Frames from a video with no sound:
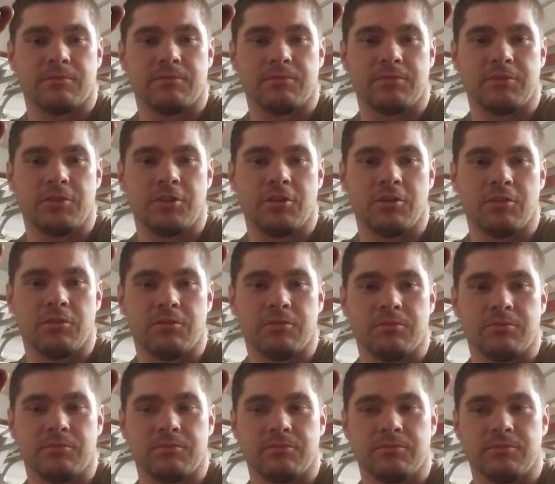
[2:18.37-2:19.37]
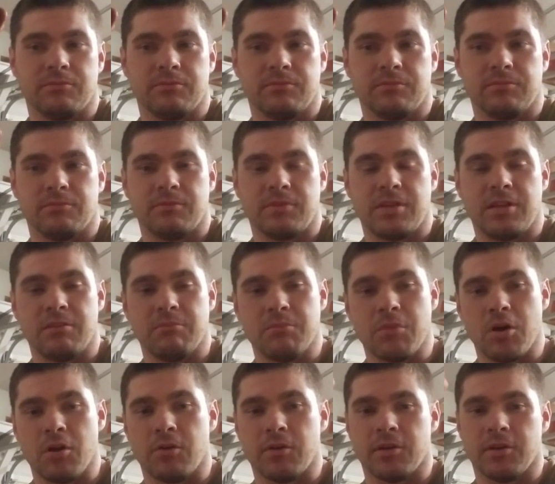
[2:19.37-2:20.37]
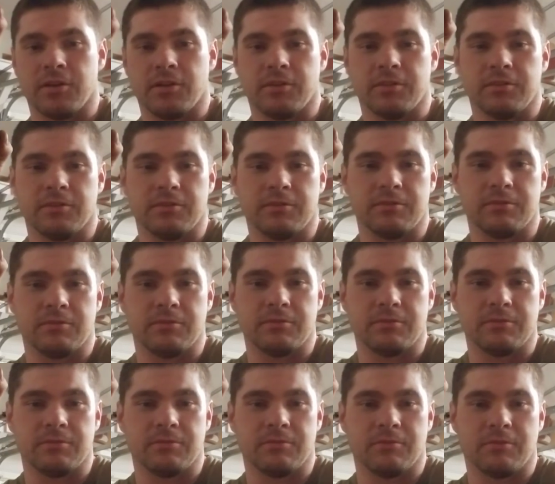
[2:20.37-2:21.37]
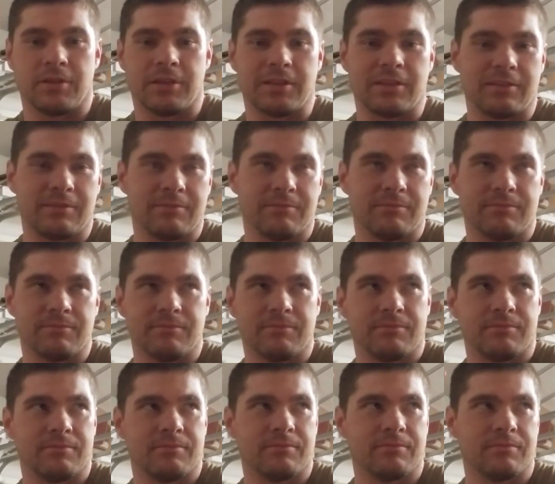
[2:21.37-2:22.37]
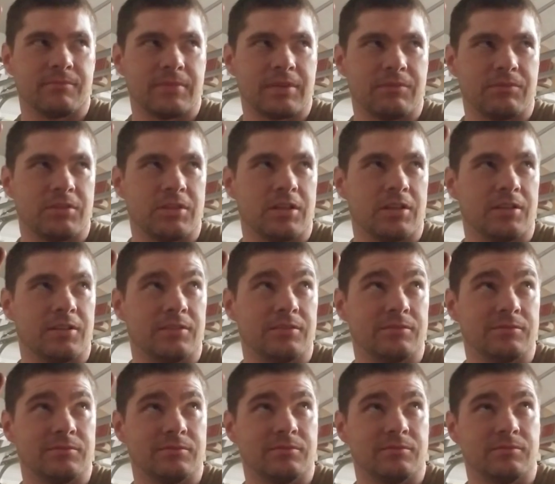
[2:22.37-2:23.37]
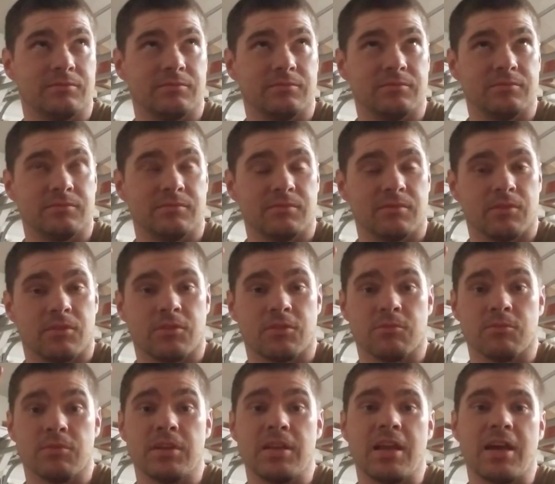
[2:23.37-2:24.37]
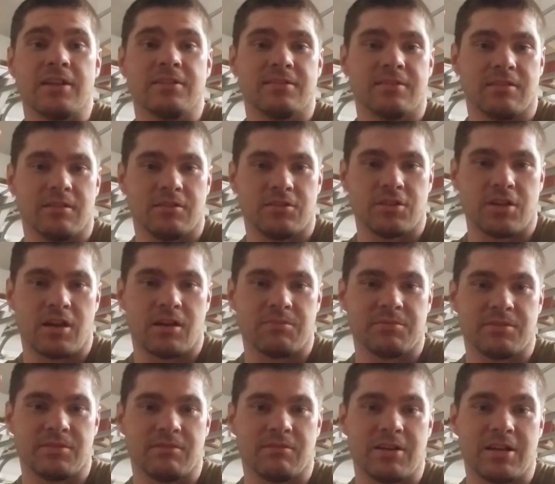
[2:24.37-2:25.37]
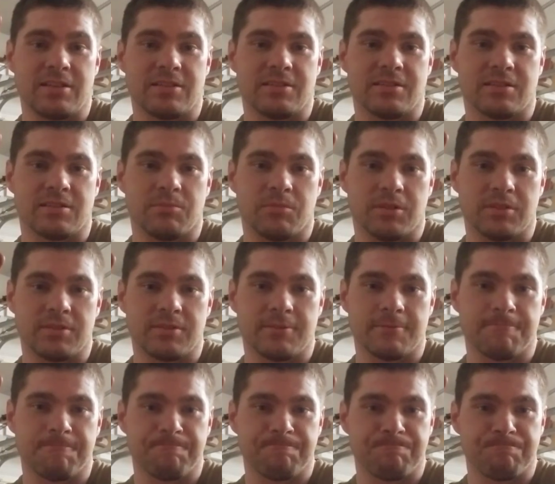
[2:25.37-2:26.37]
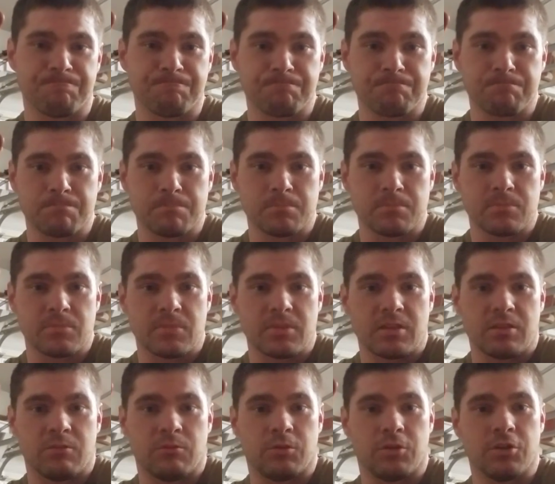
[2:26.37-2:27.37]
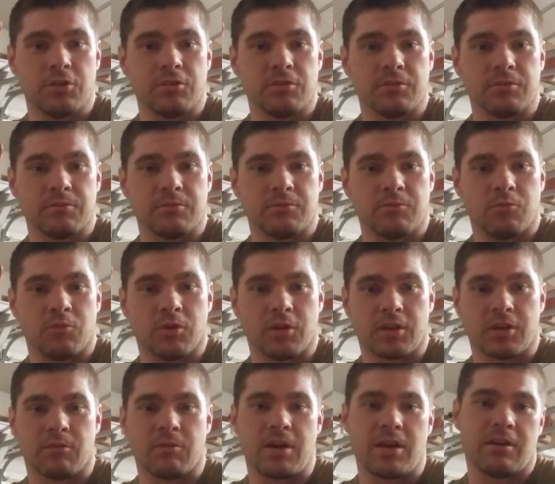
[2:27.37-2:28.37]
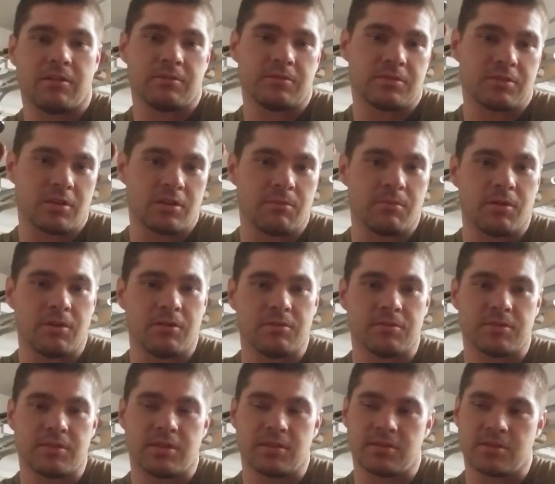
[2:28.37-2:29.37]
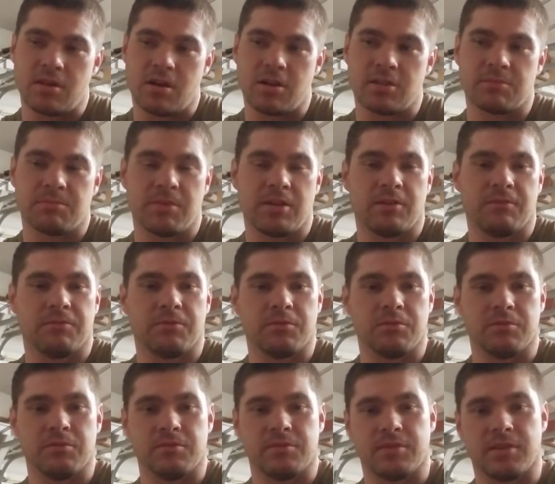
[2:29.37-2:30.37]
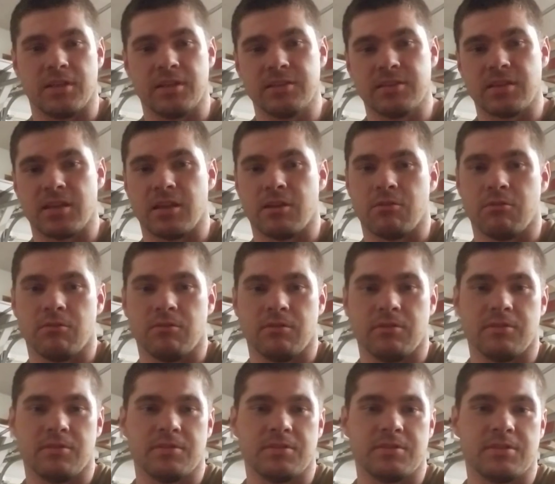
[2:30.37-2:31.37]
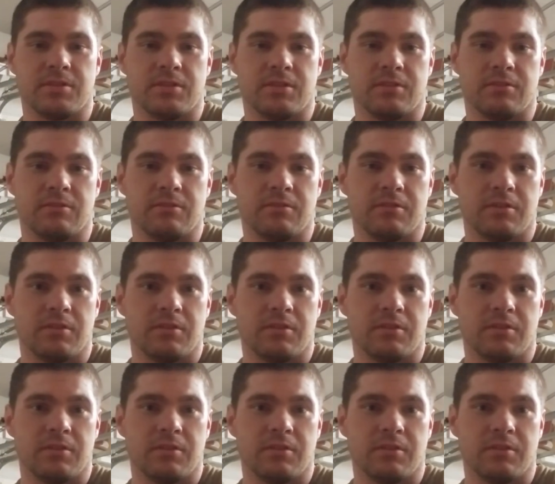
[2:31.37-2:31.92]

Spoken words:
in a motor, like I've done 3 head stud jobs in the last 6 months. When you're working around turbos and exhaust manifolds and intake horns and